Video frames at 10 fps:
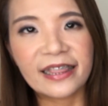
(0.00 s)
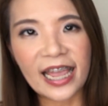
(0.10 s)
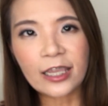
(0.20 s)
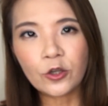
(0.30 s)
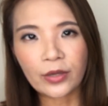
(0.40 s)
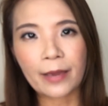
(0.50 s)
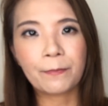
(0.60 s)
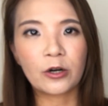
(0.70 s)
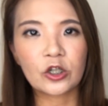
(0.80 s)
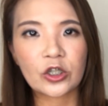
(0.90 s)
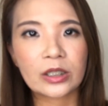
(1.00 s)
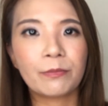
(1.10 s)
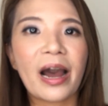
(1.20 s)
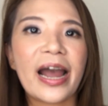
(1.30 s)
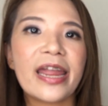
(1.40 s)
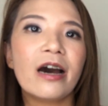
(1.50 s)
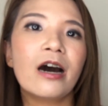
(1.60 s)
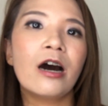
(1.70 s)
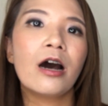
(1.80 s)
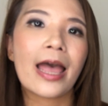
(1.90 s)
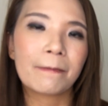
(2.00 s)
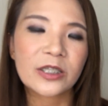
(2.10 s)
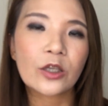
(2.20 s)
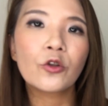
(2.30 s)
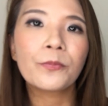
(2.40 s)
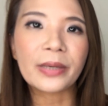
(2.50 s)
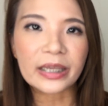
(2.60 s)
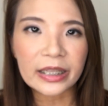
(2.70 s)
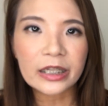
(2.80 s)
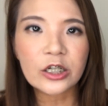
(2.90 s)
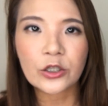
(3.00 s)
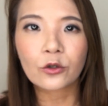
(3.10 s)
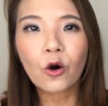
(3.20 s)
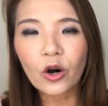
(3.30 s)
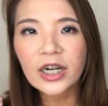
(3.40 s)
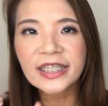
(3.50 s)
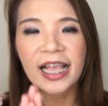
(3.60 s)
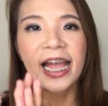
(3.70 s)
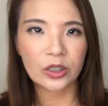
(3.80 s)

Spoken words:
then you can purchase my Absolute Beginners course.